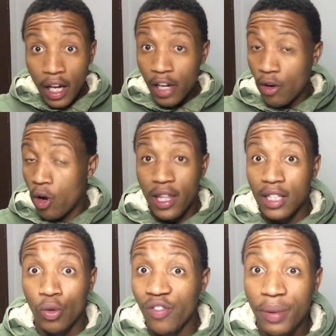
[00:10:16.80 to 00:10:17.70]
all that
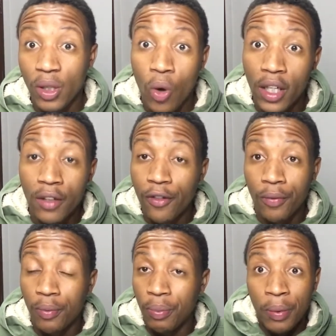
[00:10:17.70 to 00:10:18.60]
we've been calling for,
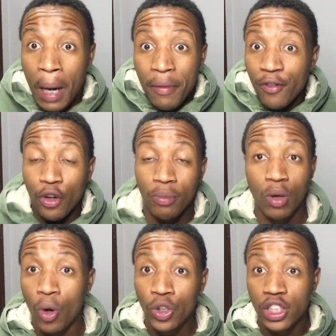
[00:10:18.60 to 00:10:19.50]
from the
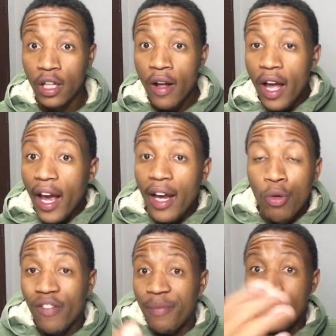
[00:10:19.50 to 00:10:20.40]
coach, and
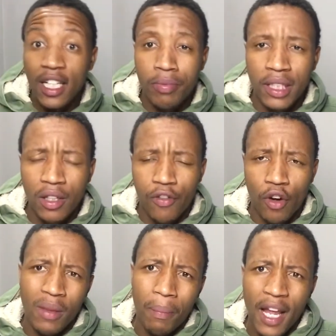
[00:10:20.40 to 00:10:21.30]
we've been expecting from
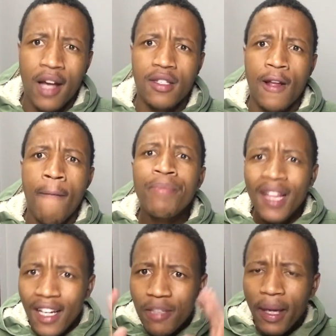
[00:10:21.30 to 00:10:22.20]
the players.
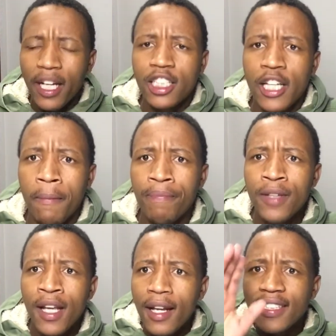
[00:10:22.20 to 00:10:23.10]
Let's manage them.
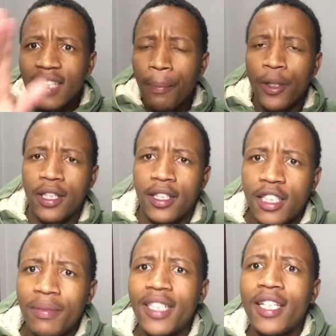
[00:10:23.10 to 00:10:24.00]
Let's support the
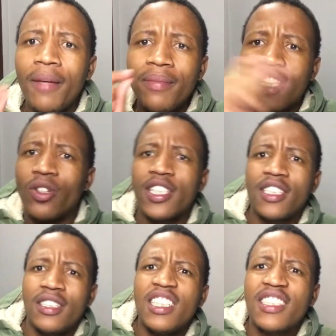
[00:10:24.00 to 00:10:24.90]
team. The team does not
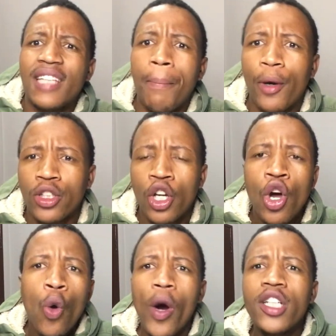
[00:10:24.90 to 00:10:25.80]
need support
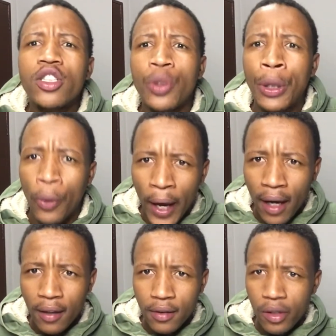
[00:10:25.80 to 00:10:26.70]
when it's doing well.
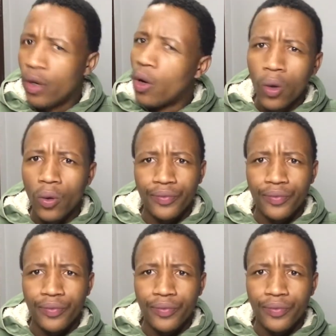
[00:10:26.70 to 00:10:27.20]
No.